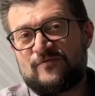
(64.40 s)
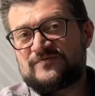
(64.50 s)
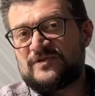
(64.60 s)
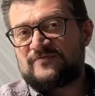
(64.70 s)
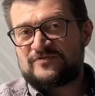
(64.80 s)

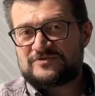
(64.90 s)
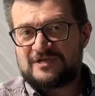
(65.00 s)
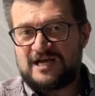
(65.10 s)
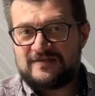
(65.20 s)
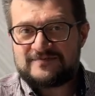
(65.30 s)
of different
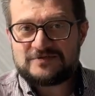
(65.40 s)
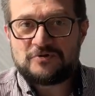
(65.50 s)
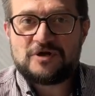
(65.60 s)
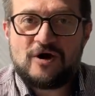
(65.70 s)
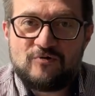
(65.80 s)
knives
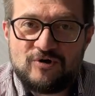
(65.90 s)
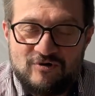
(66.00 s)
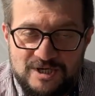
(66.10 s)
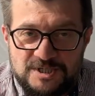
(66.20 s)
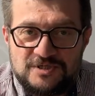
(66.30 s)
on our
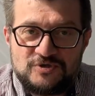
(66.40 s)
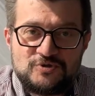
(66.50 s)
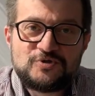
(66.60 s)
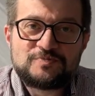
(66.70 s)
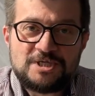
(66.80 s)
Russian
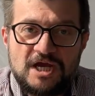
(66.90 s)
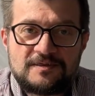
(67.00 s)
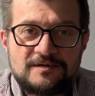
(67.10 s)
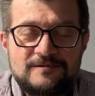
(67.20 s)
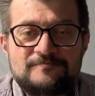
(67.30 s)
YouTube
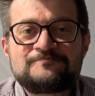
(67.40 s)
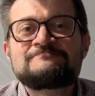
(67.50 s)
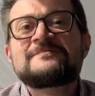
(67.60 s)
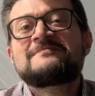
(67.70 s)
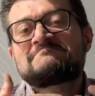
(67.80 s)
channel.
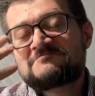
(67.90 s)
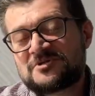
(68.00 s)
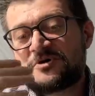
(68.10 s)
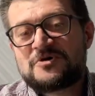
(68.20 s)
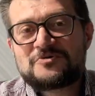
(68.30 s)

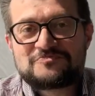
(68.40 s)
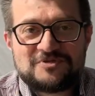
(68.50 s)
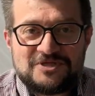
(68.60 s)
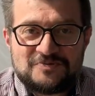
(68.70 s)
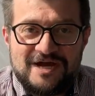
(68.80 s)
So
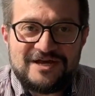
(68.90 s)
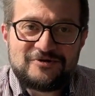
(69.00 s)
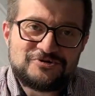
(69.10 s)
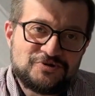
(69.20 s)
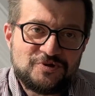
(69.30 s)
that's why I
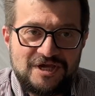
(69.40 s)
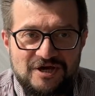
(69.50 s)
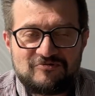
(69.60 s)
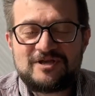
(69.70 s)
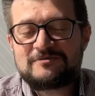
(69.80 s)
also
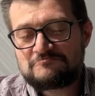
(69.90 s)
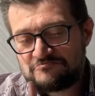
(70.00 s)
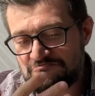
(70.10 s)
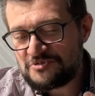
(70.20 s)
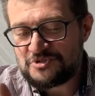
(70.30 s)
carry,
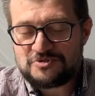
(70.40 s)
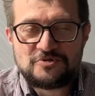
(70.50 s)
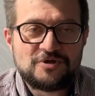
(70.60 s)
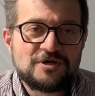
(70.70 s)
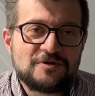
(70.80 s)
just
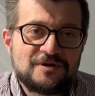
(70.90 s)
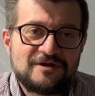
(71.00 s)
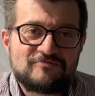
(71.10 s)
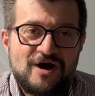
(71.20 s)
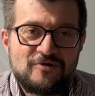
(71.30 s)
looking
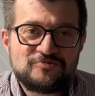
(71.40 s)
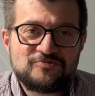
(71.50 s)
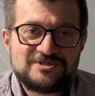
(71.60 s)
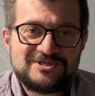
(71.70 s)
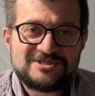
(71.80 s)
around
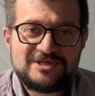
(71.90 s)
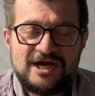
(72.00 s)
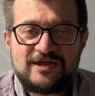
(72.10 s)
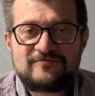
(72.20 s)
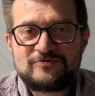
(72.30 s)
with this
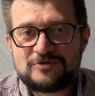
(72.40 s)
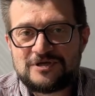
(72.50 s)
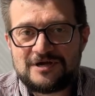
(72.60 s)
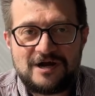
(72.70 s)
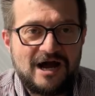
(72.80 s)
knife,
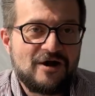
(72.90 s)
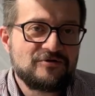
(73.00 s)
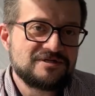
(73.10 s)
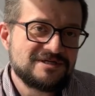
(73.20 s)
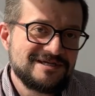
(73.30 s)
looking
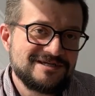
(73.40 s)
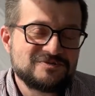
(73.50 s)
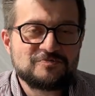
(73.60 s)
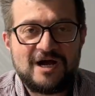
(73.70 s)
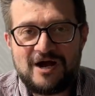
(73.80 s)
how it
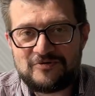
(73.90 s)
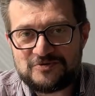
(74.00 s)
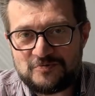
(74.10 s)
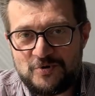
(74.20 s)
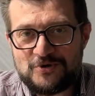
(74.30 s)
is, how
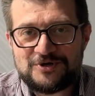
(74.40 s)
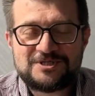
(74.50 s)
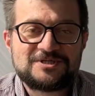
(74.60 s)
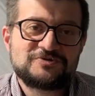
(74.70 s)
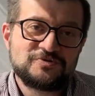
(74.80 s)
it
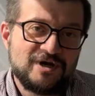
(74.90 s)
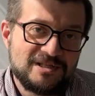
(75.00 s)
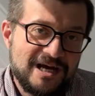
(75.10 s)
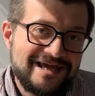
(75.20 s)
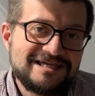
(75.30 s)
works, do I
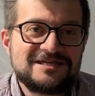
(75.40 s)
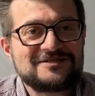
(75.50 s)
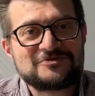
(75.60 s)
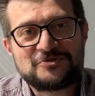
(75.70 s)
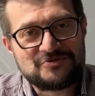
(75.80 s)
like
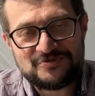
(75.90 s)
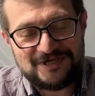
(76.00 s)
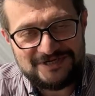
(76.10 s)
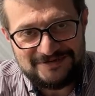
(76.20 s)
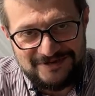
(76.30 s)
it or do
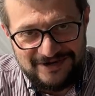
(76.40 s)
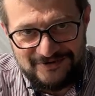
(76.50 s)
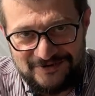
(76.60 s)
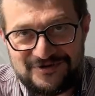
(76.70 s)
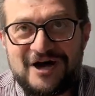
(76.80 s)
I
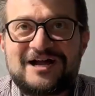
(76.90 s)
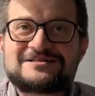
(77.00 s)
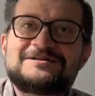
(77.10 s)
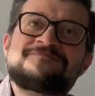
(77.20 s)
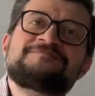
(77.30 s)
or not.